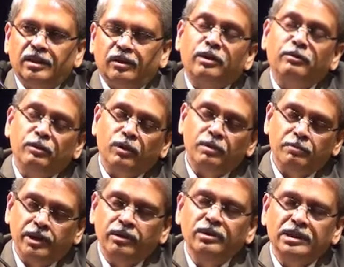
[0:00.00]
or if you want
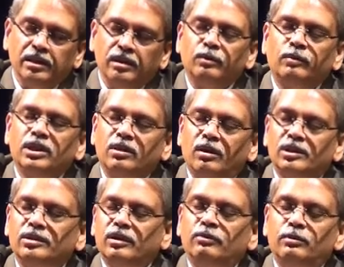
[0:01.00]
to produce at lower
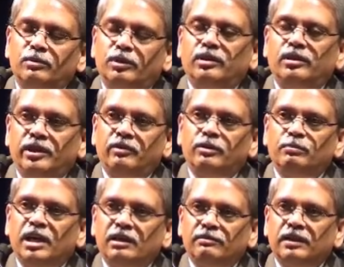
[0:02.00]
cost, you have to
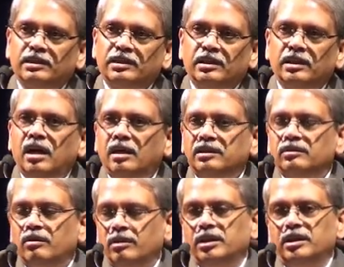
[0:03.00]
manufacture in large
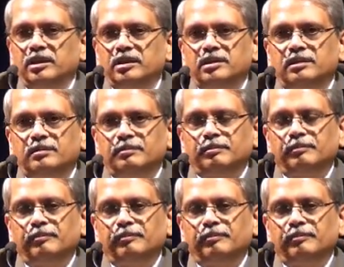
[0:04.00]
quantities.